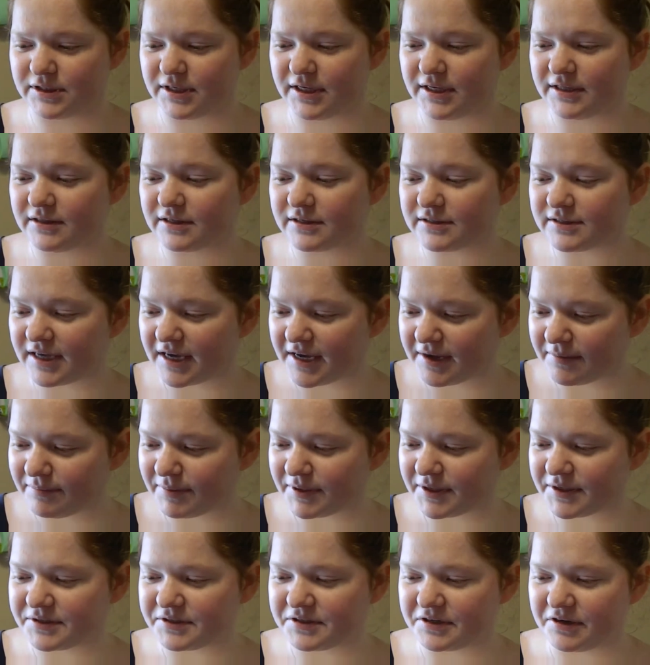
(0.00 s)
get the
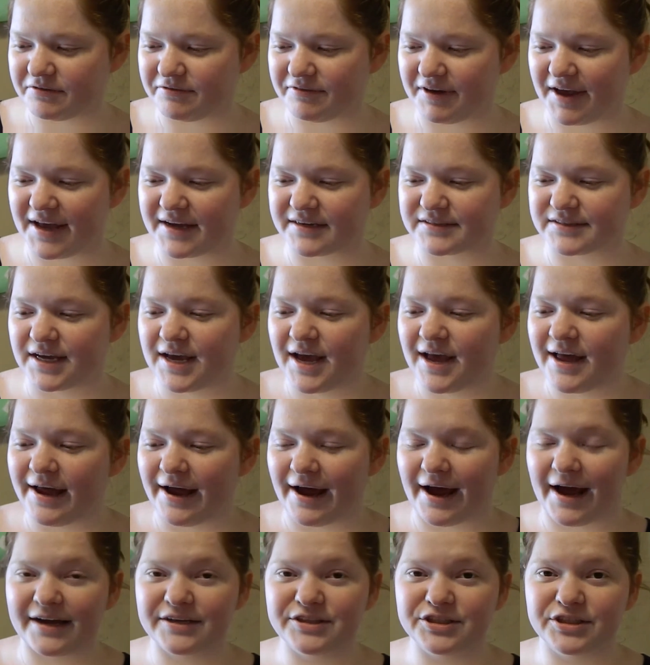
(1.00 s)
dampened effect.
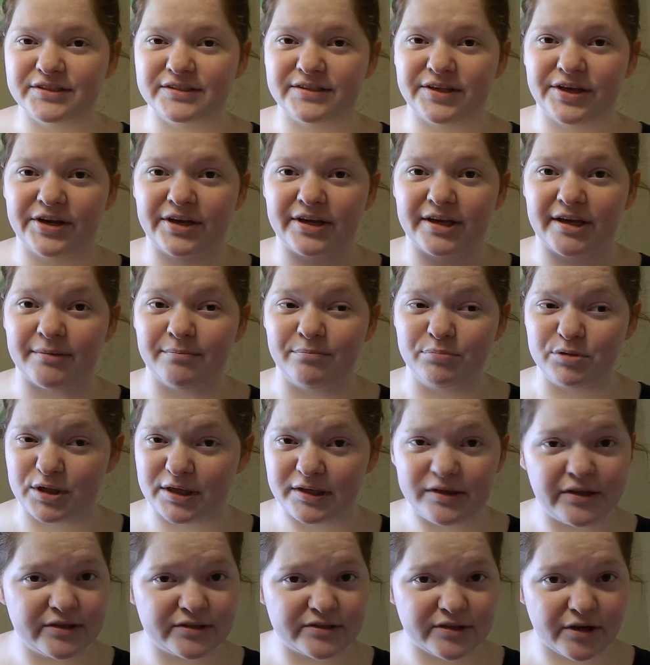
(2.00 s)
I just get it
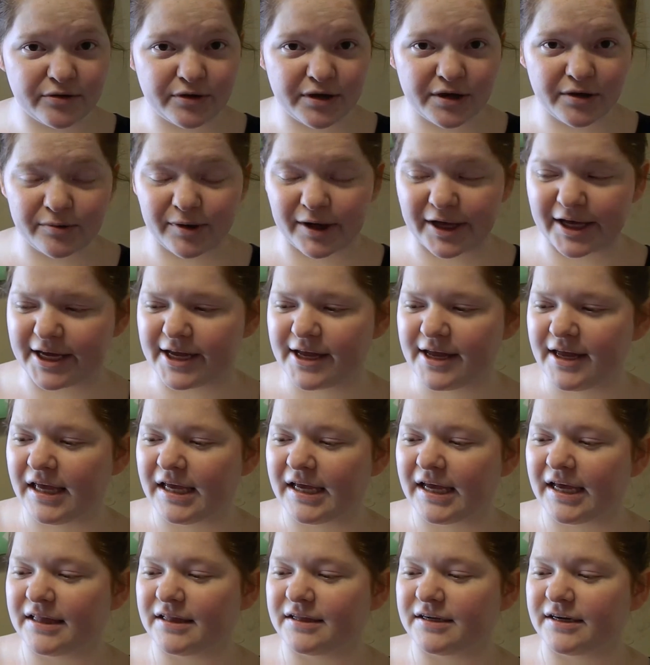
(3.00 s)
completely soaking wet,
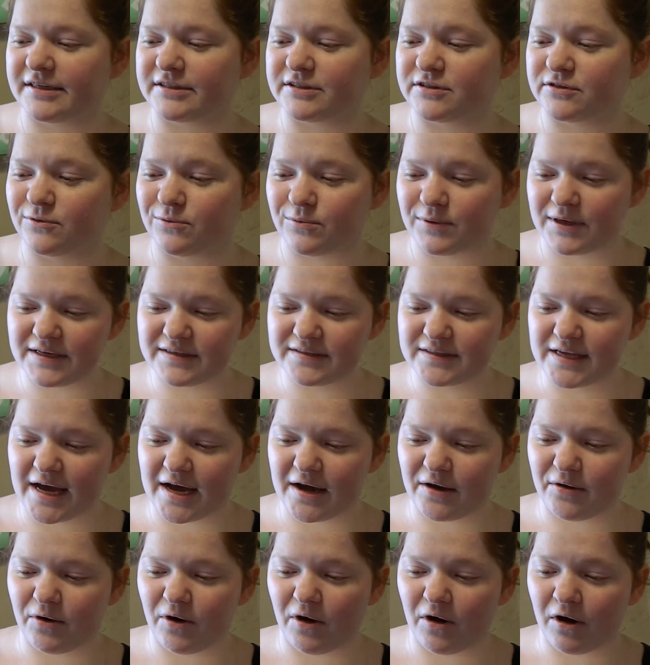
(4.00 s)
and then I squeeze
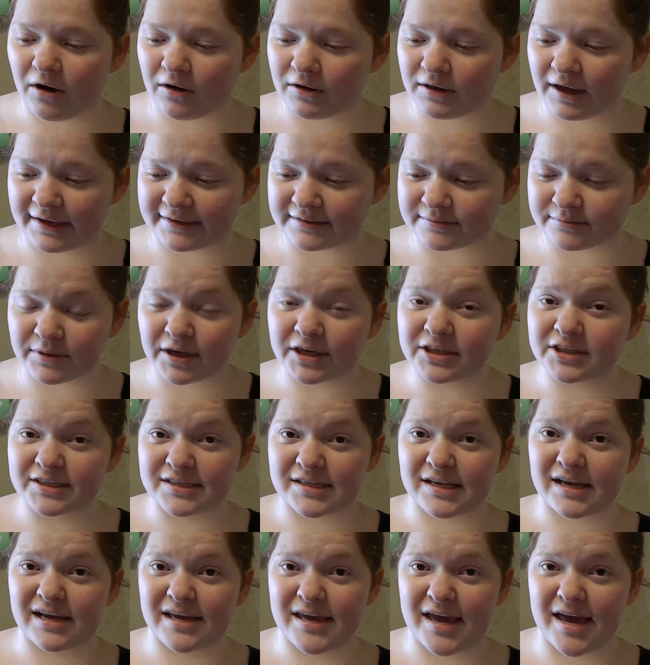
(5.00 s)
out as much as
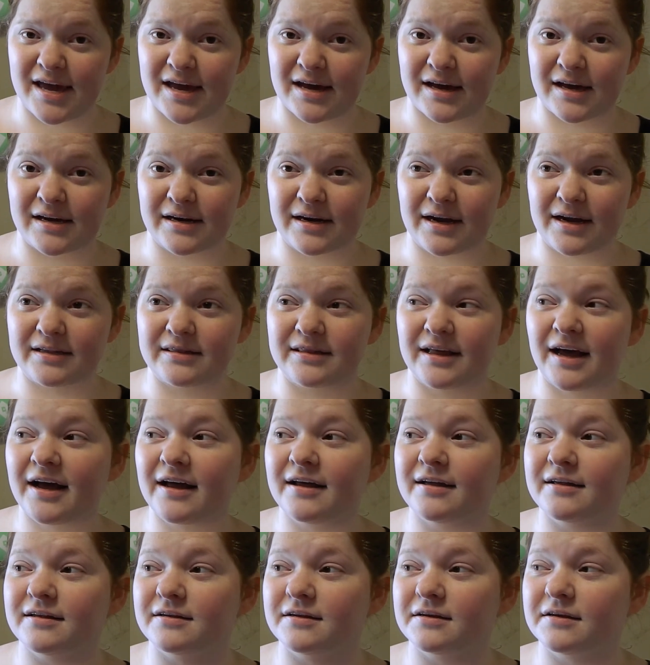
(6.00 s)
I can, and
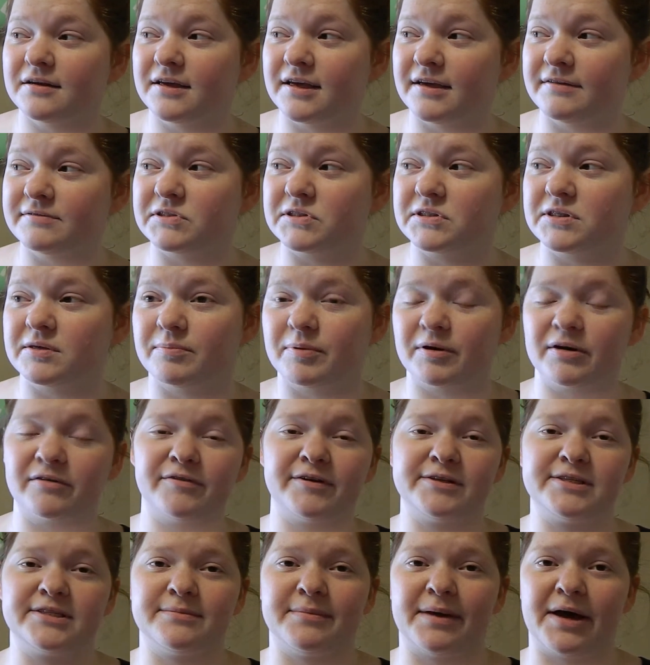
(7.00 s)
that gives it the
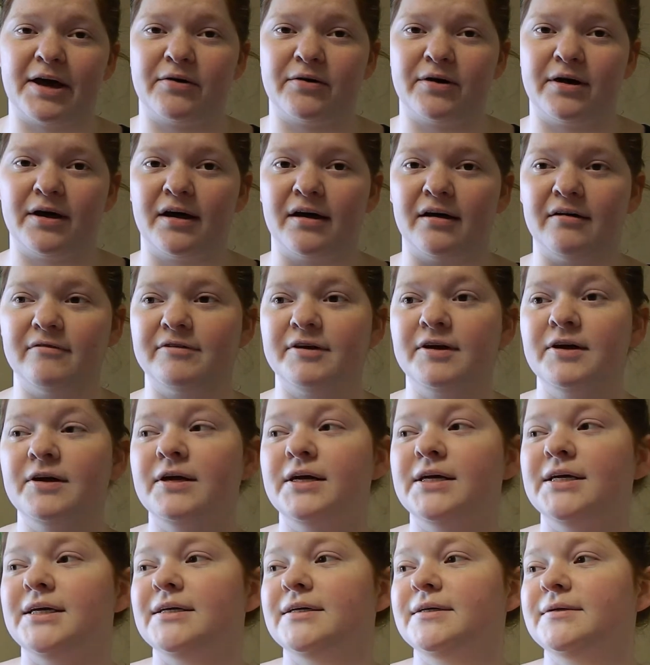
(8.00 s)
perfect amount of
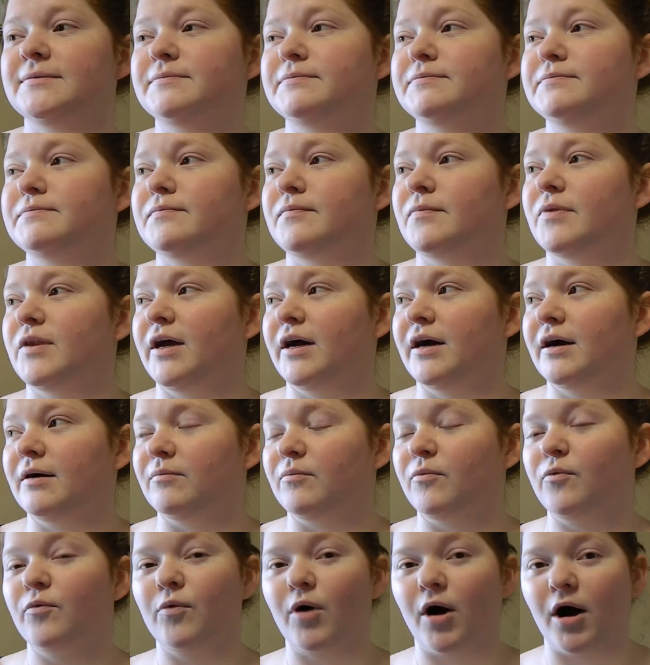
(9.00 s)

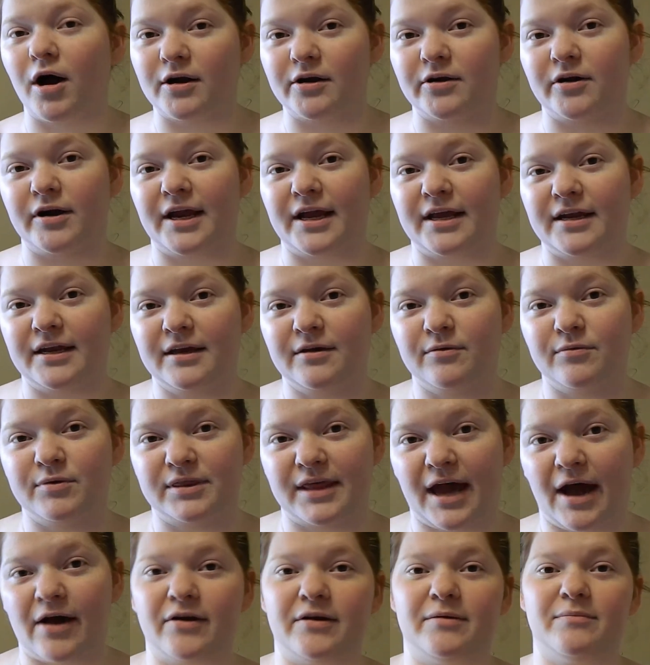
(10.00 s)
water in it
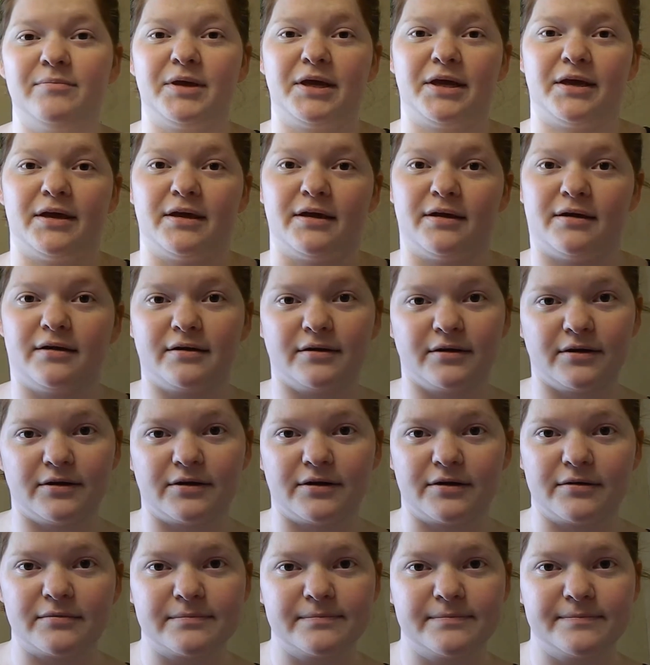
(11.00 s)
without it being, you know,